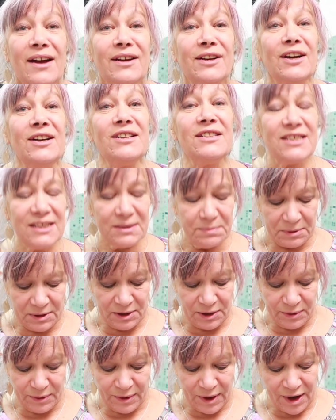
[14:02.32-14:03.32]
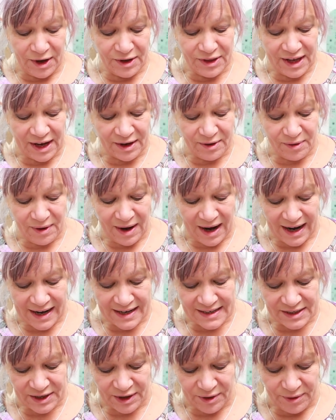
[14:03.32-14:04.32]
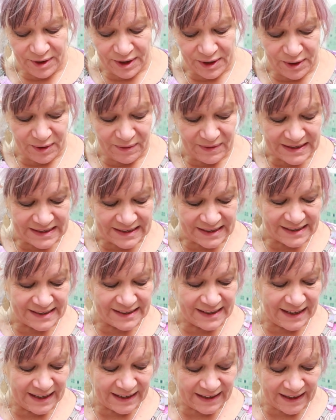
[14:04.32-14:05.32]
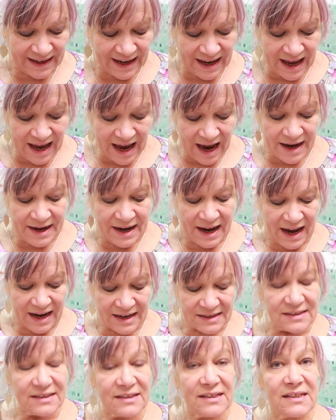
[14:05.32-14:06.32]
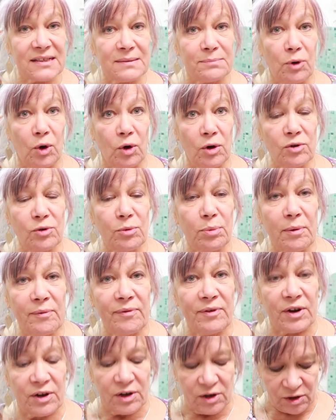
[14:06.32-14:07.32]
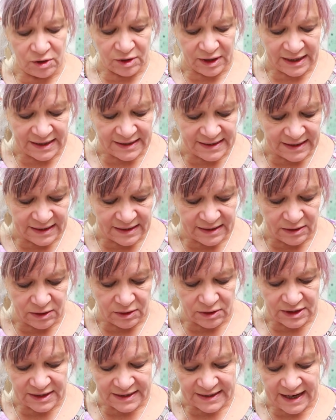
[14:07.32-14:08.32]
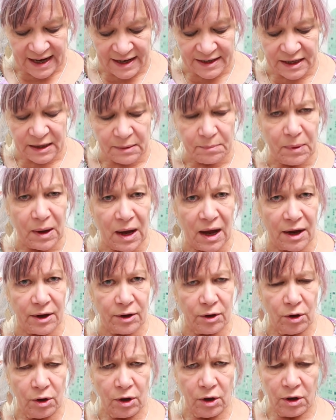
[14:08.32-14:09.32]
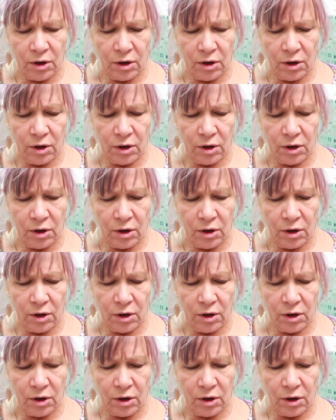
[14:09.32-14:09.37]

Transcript: A constable who heard their cries hurried over to the scene and asked the small group of onlookers standing by,